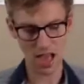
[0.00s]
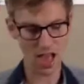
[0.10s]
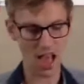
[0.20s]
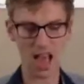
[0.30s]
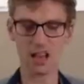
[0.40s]

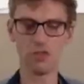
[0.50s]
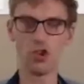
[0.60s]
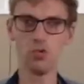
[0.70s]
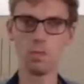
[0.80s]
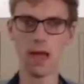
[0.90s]
And if
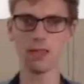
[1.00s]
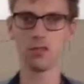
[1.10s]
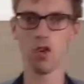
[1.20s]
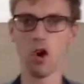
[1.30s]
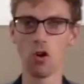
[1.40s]
you pick the
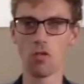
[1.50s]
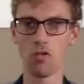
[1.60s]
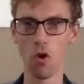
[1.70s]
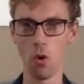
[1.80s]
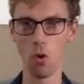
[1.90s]
wrong
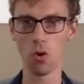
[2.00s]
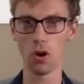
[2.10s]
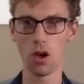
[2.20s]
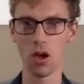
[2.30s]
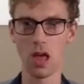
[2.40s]

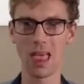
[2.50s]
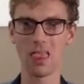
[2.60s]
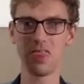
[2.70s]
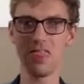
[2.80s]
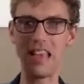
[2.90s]
fork,
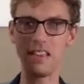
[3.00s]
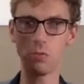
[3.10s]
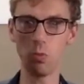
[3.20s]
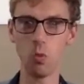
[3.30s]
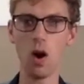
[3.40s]
these
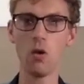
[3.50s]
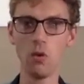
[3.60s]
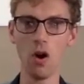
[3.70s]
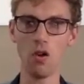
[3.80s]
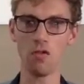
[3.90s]

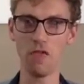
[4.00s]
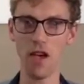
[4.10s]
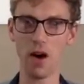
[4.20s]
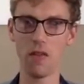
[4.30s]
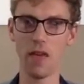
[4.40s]
will not
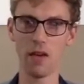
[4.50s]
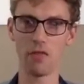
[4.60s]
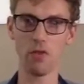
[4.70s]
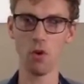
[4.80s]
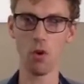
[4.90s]
fit on that
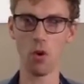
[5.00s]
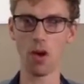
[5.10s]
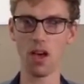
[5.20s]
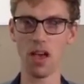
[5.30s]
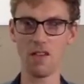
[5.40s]

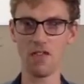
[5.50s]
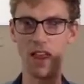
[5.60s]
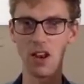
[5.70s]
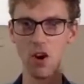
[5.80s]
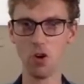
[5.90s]
fork if they're
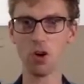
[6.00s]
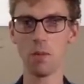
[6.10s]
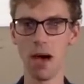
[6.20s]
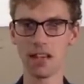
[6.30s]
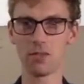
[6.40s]
not
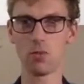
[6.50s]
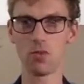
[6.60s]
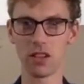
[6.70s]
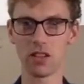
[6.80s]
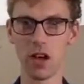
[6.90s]
compatible
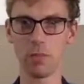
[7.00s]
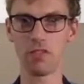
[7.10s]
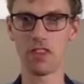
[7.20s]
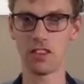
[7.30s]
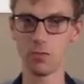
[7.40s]
with the type
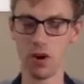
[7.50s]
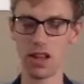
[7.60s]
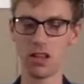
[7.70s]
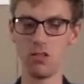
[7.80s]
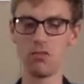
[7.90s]
of disc
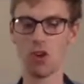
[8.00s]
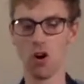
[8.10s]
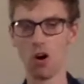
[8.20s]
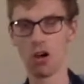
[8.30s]
brake you've got.